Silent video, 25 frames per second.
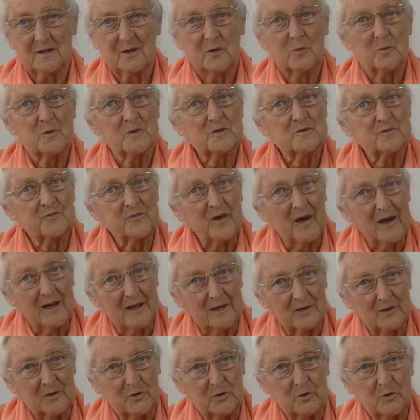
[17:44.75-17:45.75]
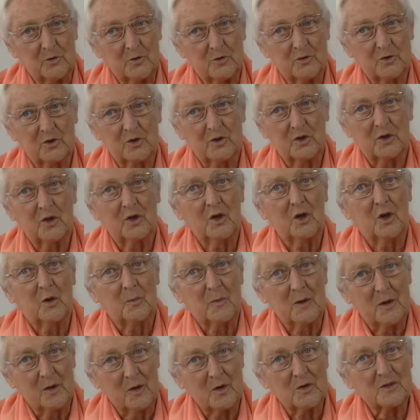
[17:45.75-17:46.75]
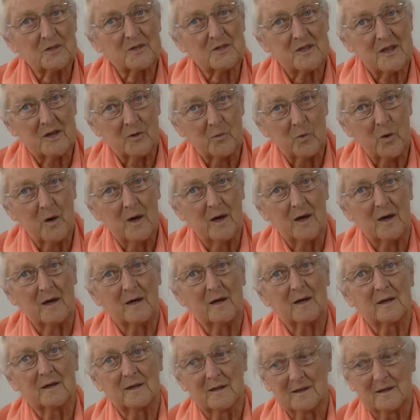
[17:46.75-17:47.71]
was valued because they were